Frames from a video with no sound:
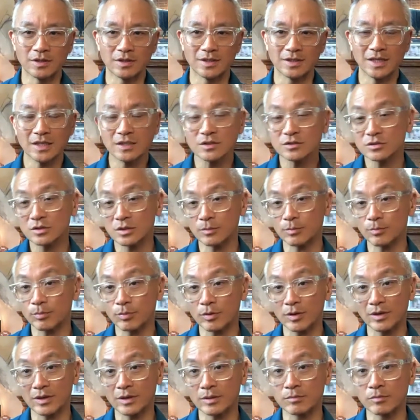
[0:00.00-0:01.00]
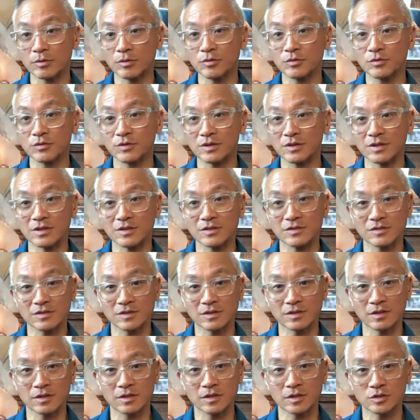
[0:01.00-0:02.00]
and actually probably most cities
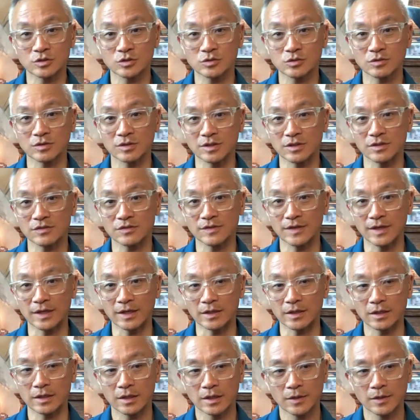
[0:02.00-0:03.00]
in the country, is that